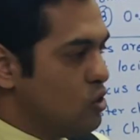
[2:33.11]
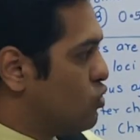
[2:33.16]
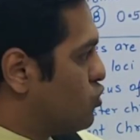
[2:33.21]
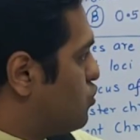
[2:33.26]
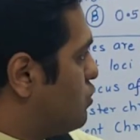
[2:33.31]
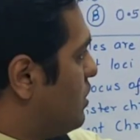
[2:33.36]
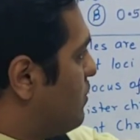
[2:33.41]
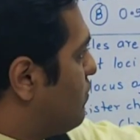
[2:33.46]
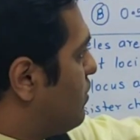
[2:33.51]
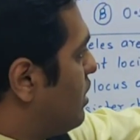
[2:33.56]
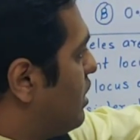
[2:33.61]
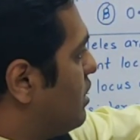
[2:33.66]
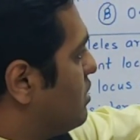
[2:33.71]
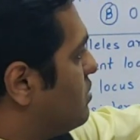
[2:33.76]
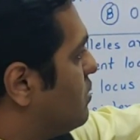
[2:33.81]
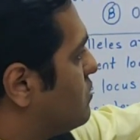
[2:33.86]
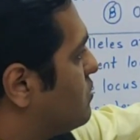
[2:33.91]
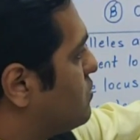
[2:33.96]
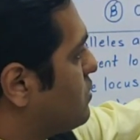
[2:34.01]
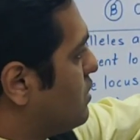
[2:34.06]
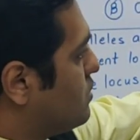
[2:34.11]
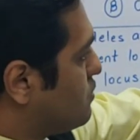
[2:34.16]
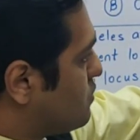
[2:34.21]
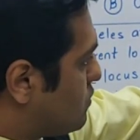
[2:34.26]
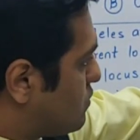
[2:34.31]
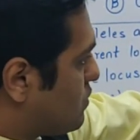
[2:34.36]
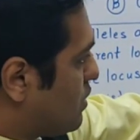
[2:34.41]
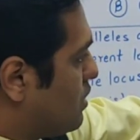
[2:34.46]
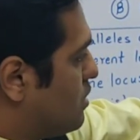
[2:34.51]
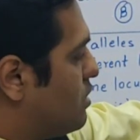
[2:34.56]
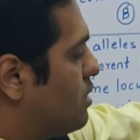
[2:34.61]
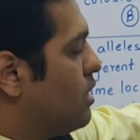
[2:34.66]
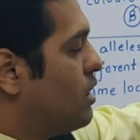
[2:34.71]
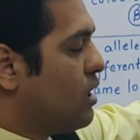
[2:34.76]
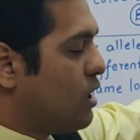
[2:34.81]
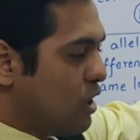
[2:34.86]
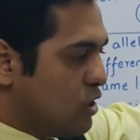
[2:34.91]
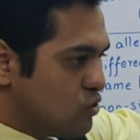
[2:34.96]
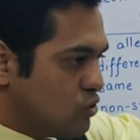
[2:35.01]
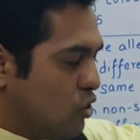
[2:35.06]
So definitely the son's son
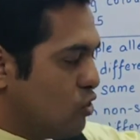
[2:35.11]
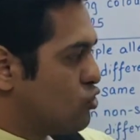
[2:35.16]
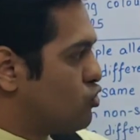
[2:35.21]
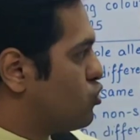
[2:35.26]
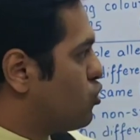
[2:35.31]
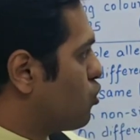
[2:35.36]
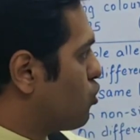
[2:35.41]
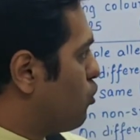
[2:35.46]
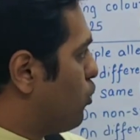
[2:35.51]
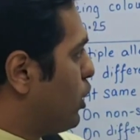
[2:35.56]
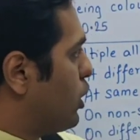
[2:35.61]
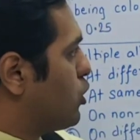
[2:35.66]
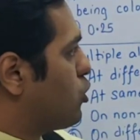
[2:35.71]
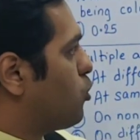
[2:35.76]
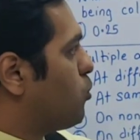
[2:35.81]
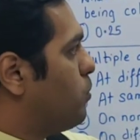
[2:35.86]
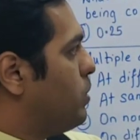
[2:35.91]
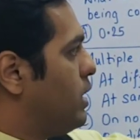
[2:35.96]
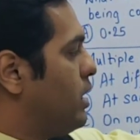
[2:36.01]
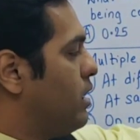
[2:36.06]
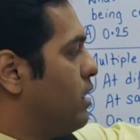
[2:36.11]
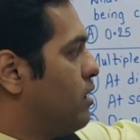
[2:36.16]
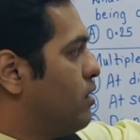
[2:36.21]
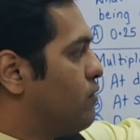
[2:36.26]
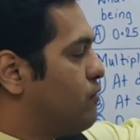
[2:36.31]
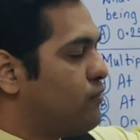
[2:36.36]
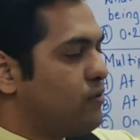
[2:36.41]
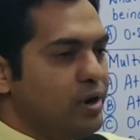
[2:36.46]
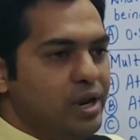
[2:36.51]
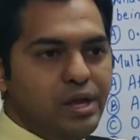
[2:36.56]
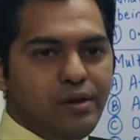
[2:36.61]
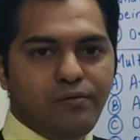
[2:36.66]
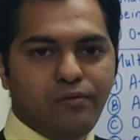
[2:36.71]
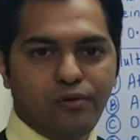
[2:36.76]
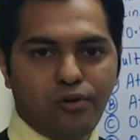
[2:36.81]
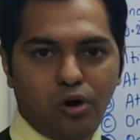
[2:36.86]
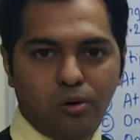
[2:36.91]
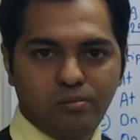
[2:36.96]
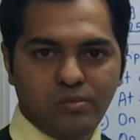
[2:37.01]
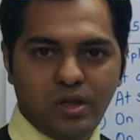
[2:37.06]
is also going to be free
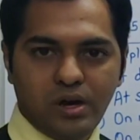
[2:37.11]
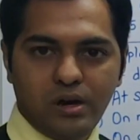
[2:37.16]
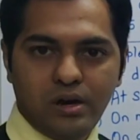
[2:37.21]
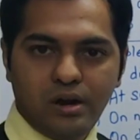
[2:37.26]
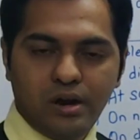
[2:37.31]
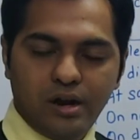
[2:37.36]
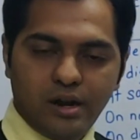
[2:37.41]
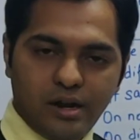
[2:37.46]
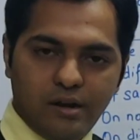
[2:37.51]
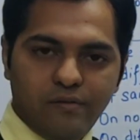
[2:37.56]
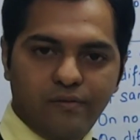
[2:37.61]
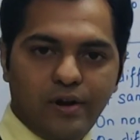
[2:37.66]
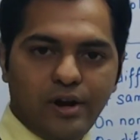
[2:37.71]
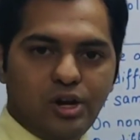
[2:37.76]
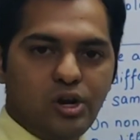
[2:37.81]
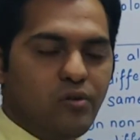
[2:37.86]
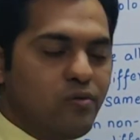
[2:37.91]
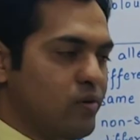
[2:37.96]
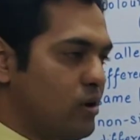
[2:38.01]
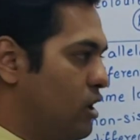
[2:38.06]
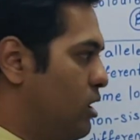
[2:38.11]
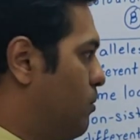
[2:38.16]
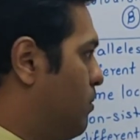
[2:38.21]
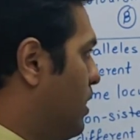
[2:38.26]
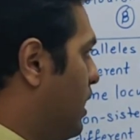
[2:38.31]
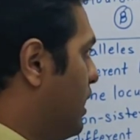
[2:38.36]
from the defect of color